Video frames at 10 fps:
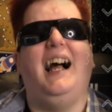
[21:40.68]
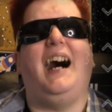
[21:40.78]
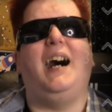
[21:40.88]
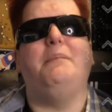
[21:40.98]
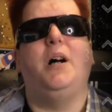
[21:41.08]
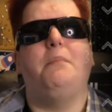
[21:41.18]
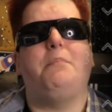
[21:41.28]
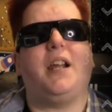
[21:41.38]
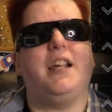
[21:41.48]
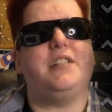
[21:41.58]
But
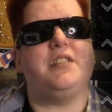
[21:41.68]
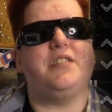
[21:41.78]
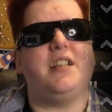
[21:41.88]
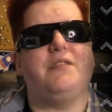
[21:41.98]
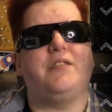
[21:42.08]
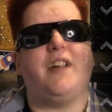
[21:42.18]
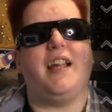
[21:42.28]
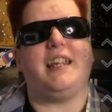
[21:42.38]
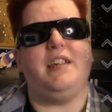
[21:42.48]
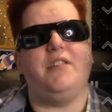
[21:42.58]
I just love the
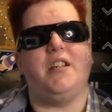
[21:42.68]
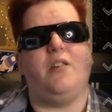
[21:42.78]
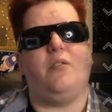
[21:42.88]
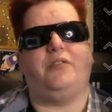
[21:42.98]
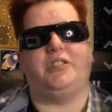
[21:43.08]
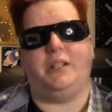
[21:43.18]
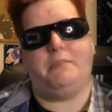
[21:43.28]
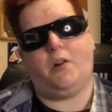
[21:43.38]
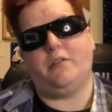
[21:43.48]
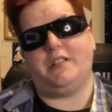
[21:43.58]
fact, even though obviously
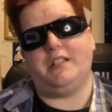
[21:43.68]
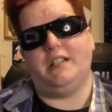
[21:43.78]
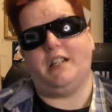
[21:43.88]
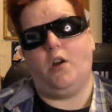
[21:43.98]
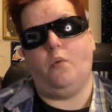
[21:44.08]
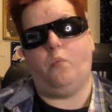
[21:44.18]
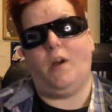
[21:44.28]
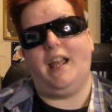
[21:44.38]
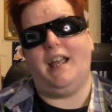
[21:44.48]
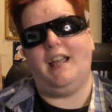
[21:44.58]
Mulder didn't know
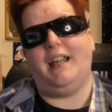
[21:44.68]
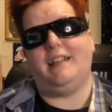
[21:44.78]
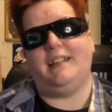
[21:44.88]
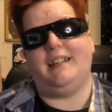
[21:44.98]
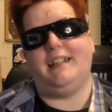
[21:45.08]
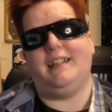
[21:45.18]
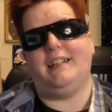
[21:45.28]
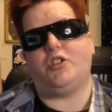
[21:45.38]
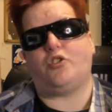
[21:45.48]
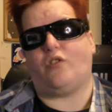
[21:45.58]
where
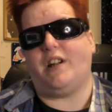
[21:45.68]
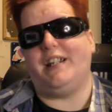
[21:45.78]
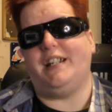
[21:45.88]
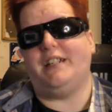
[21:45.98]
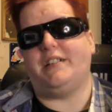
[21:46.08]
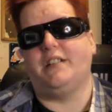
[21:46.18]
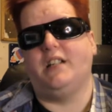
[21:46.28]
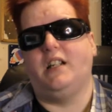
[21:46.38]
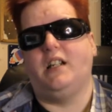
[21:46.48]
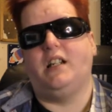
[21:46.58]
the trade,
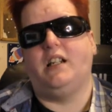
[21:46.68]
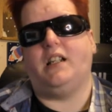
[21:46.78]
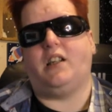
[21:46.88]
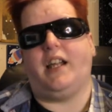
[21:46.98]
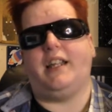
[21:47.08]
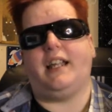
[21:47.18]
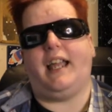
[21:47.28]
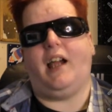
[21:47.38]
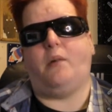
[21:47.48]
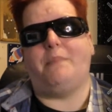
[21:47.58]
like
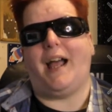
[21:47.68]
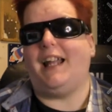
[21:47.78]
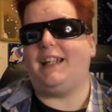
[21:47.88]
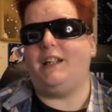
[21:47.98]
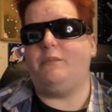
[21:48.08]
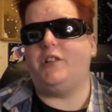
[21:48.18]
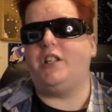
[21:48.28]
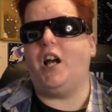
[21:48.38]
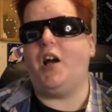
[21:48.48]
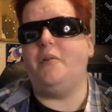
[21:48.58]
how badly it
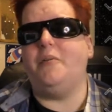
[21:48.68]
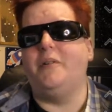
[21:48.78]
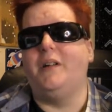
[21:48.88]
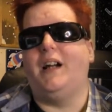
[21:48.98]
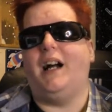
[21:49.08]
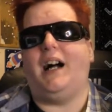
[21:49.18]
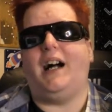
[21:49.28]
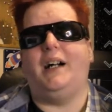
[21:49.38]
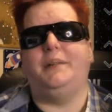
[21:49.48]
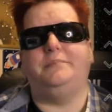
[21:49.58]
would go,
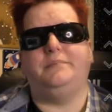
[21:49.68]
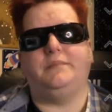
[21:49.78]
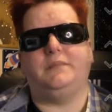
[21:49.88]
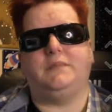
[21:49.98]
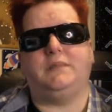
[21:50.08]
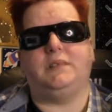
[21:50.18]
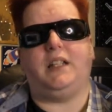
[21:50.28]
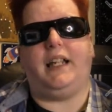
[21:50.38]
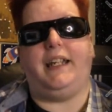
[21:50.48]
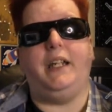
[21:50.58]

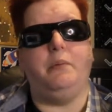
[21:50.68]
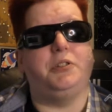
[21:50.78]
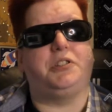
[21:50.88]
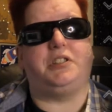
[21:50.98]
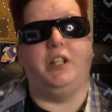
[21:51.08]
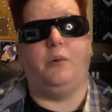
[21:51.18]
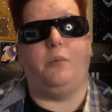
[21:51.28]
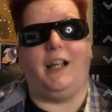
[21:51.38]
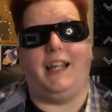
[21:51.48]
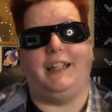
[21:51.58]
he was still
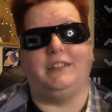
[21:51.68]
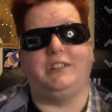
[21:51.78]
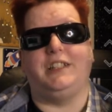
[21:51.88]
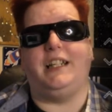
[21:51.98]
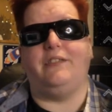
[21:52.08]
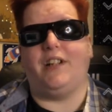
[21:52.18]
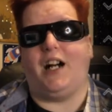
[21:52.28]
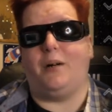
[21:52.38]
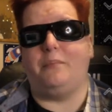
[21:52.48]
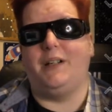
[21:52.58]
willing to give
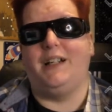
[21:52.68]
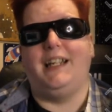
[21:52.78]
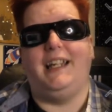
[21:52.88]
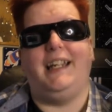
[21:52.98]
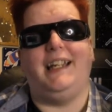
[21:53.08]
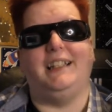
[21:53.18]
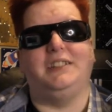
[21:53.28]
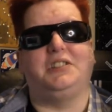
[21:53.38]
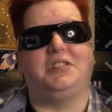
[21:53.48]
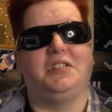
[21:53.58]
up
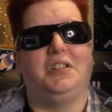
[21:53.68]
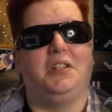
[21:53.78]
his